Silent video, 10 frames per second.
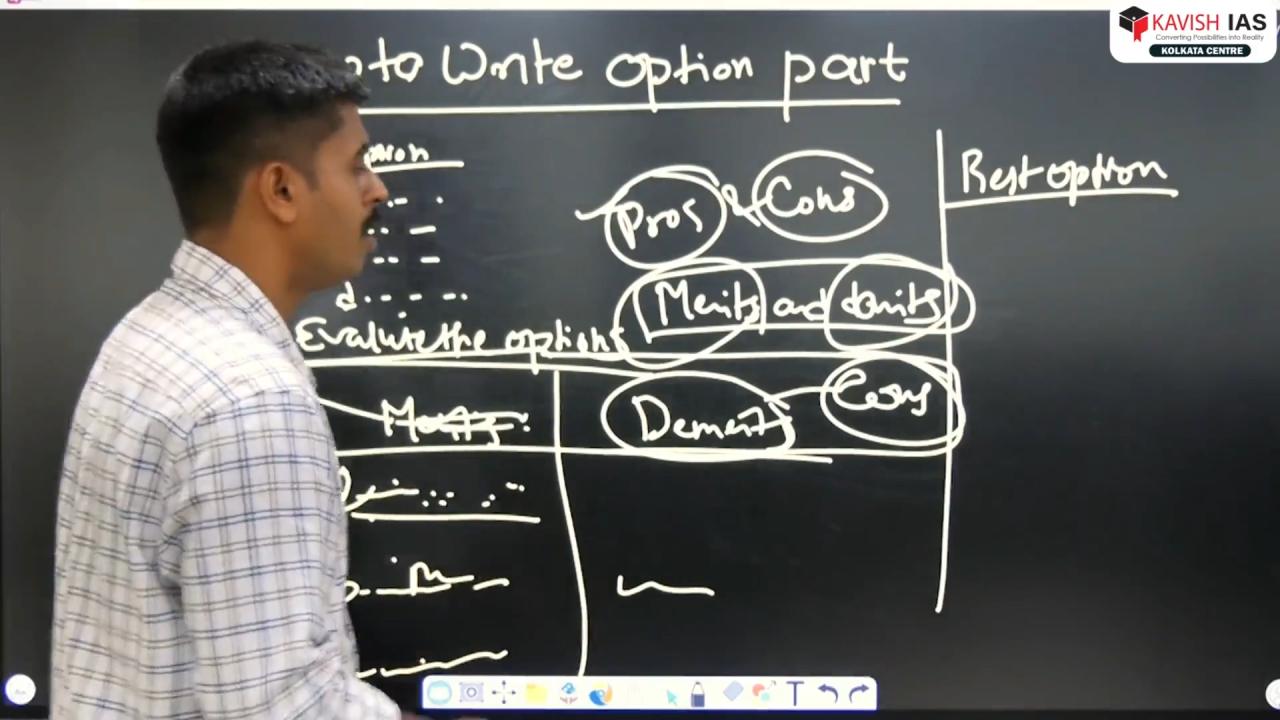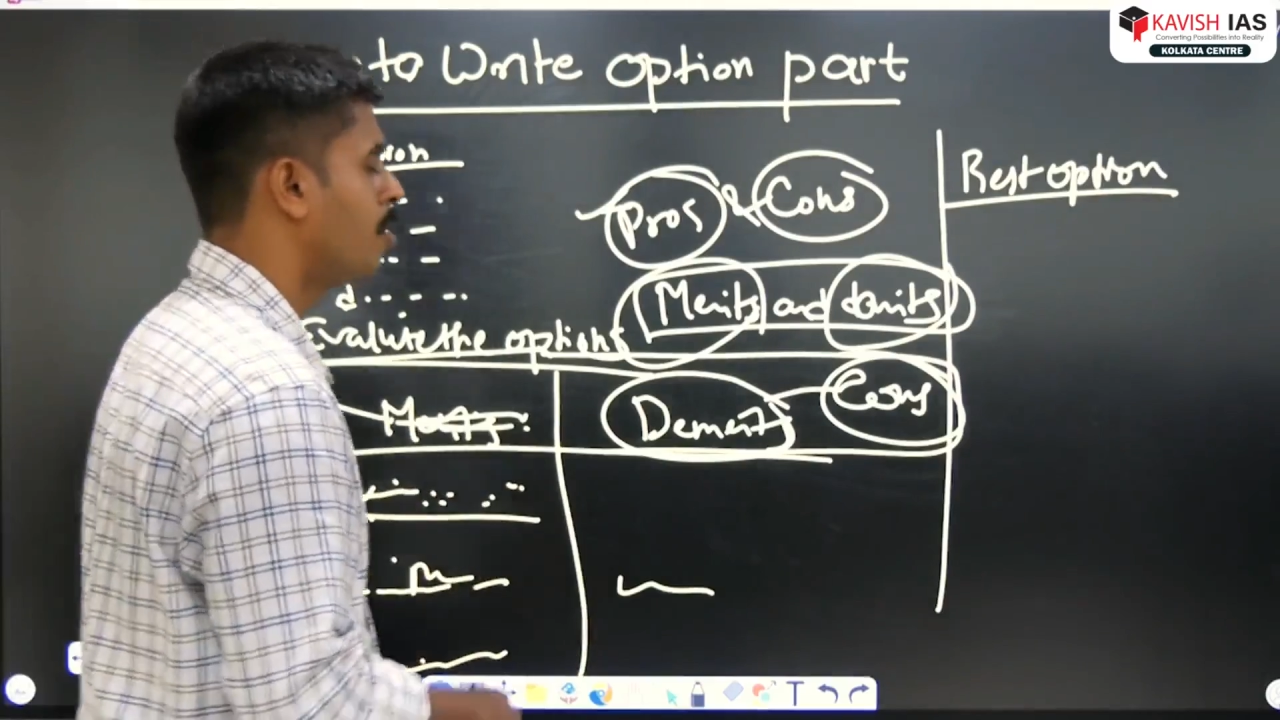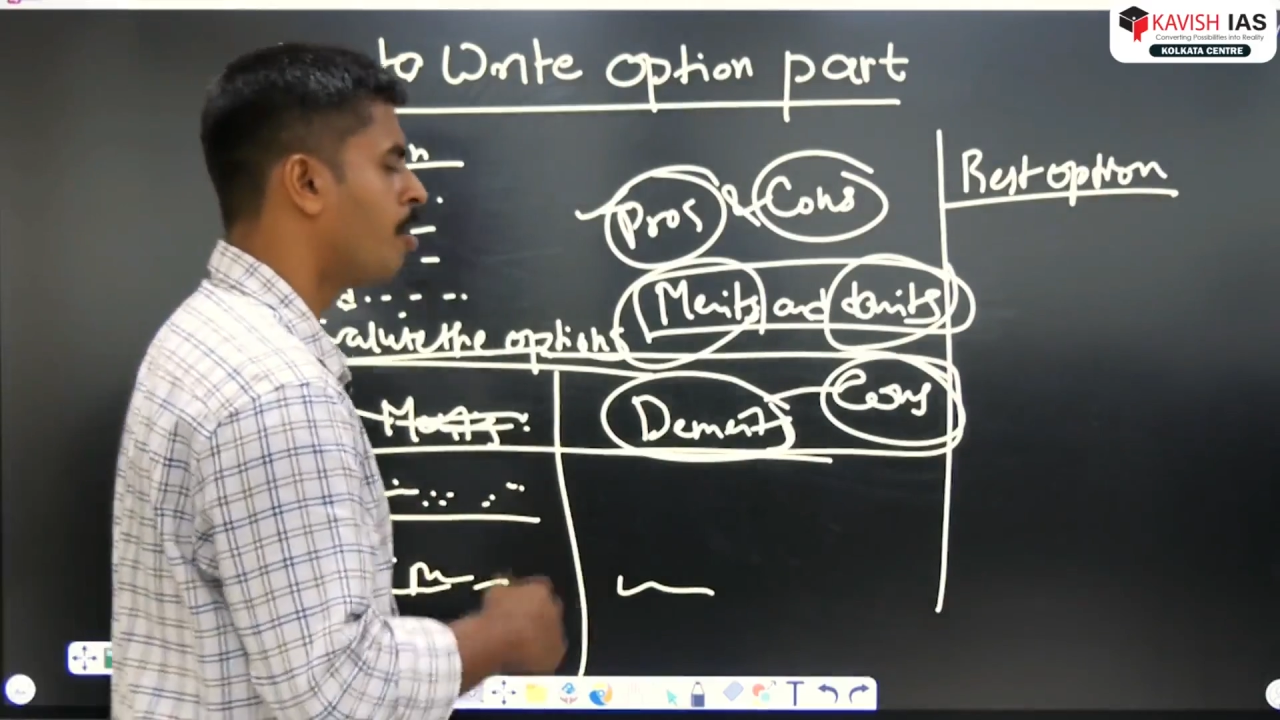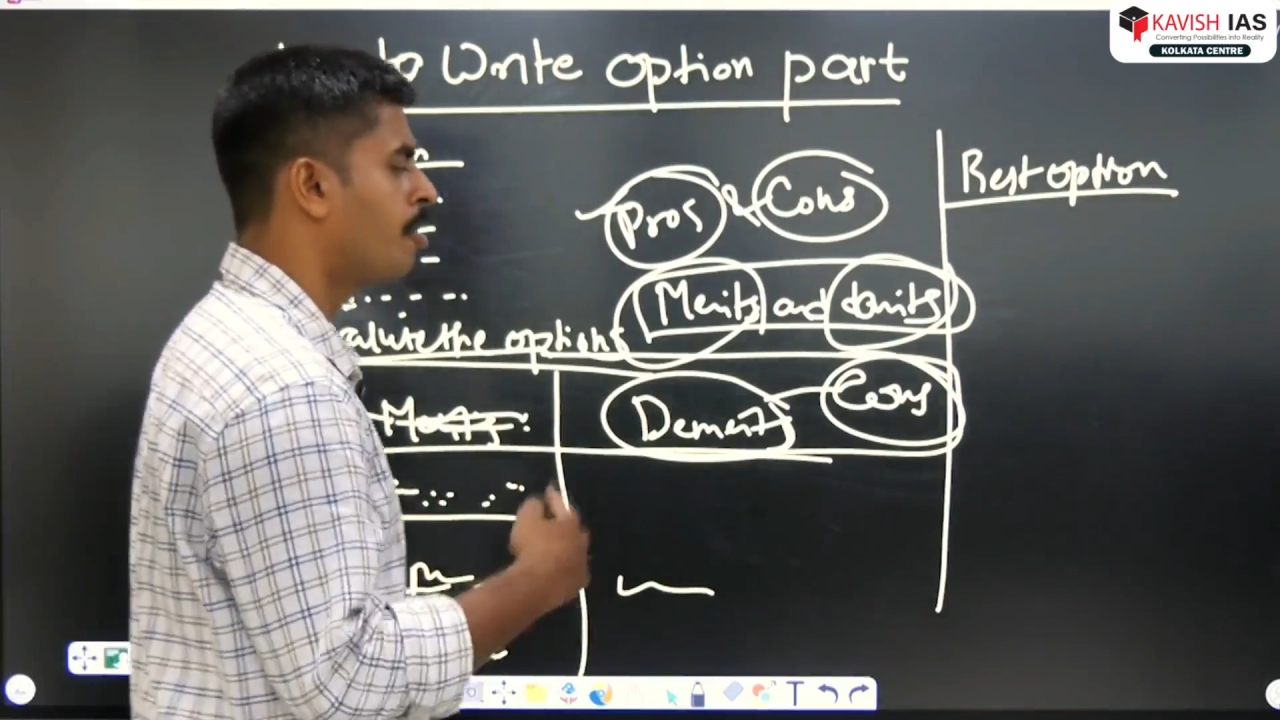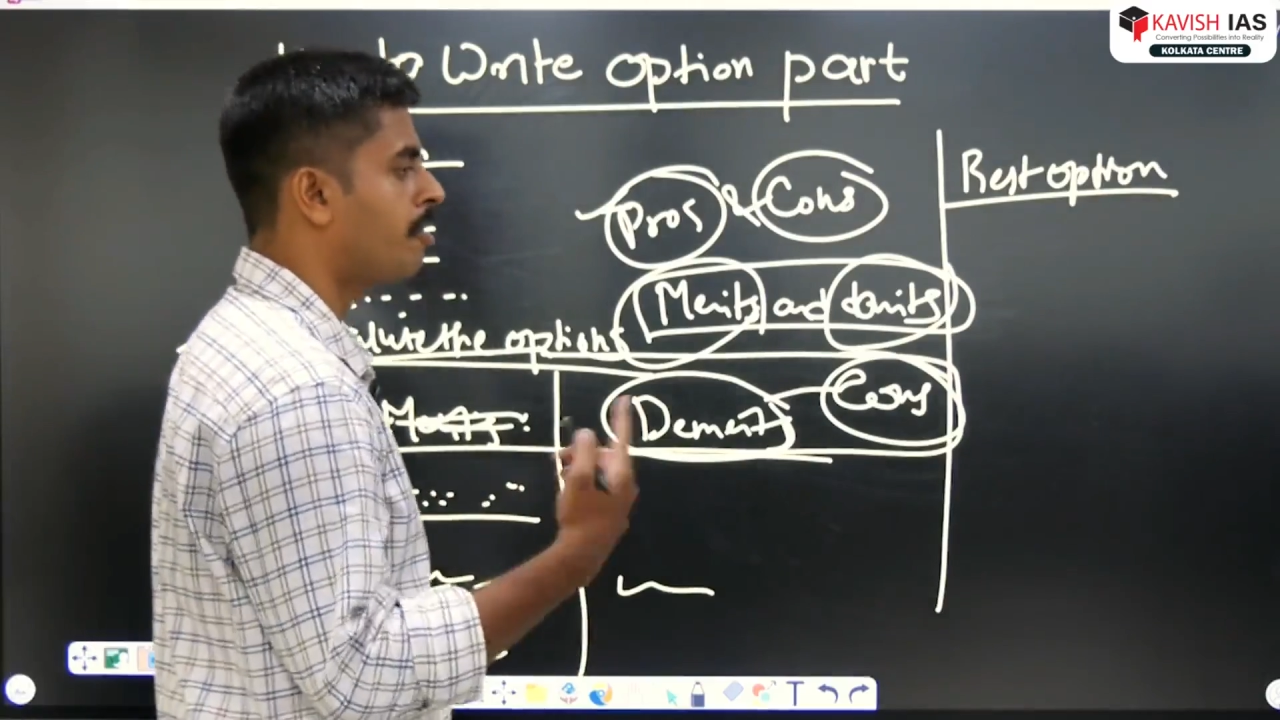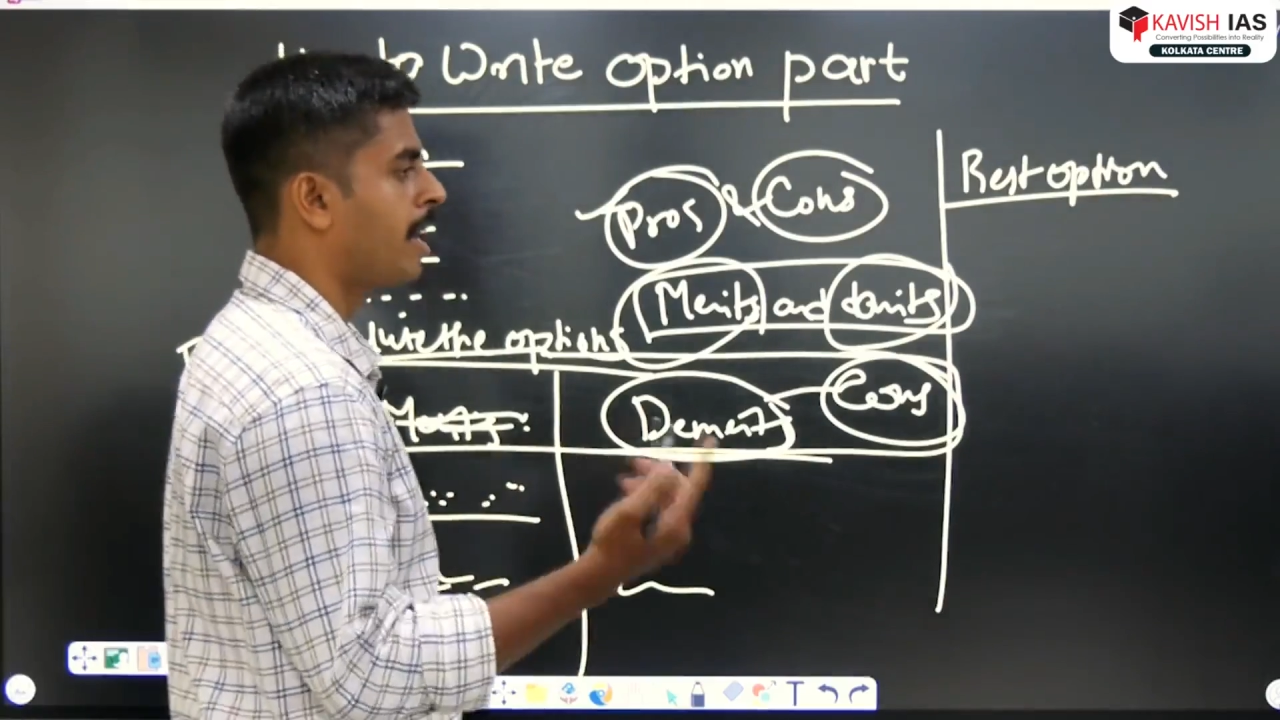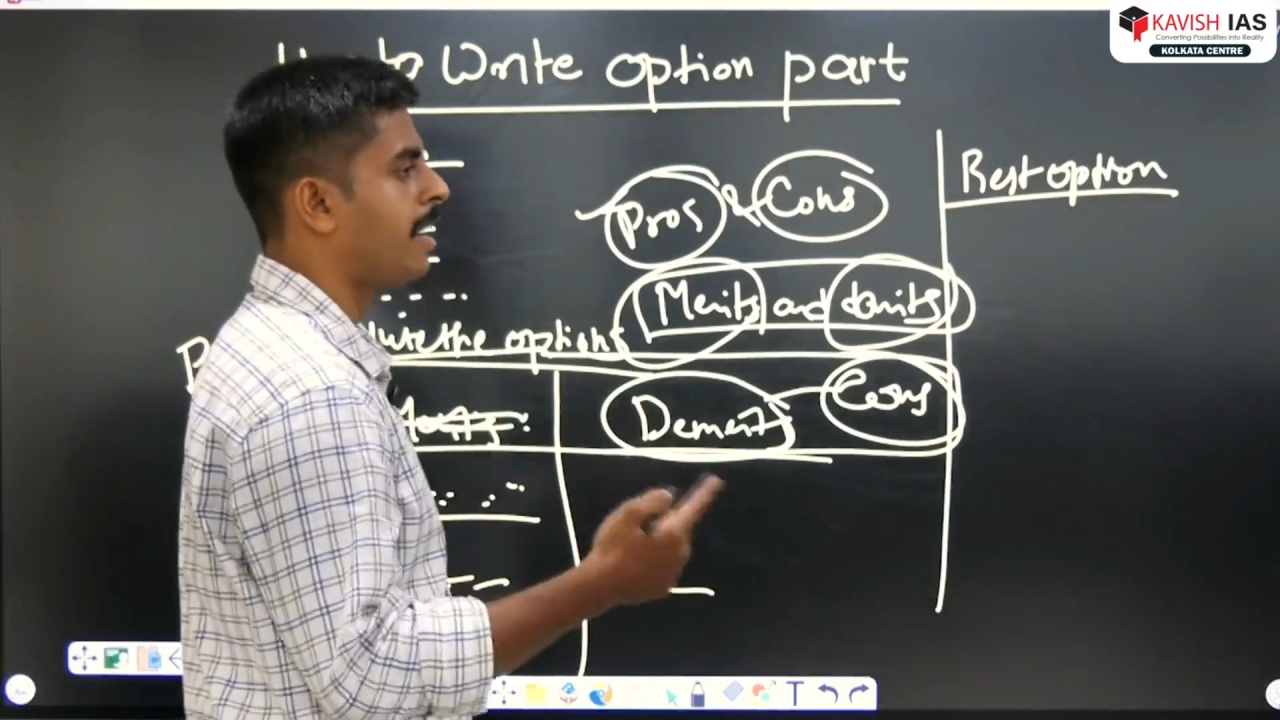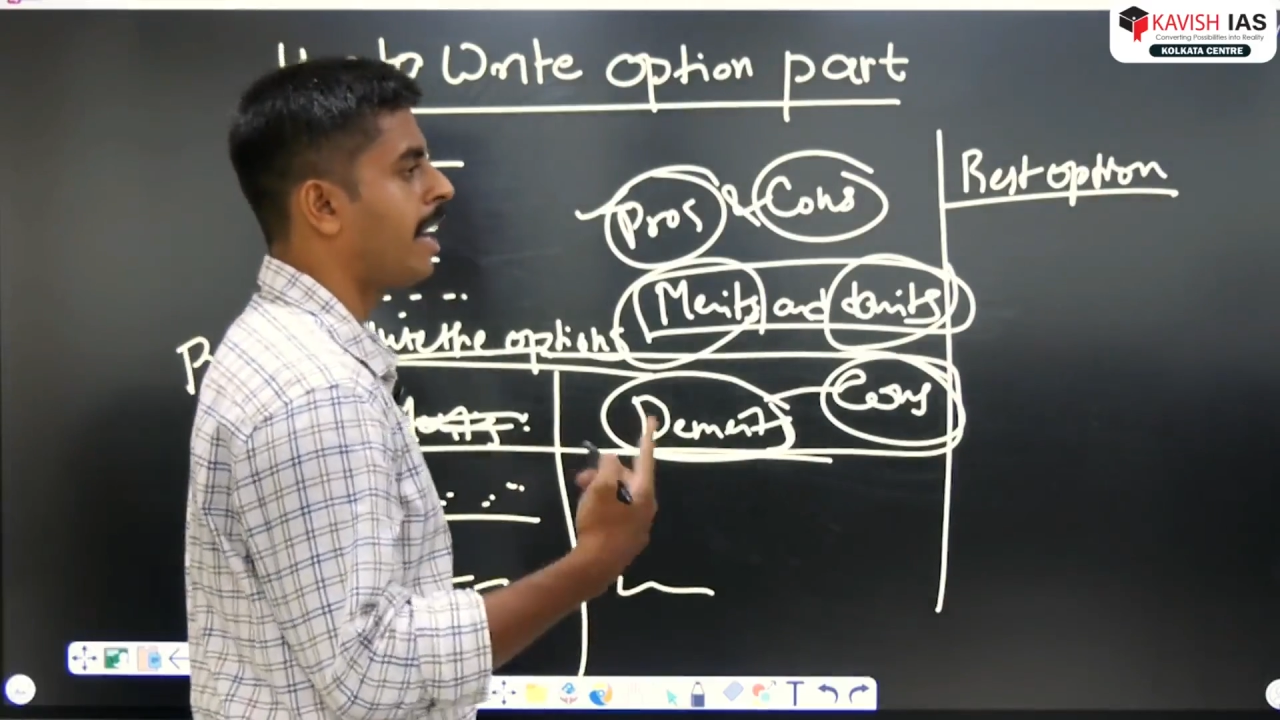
Don't write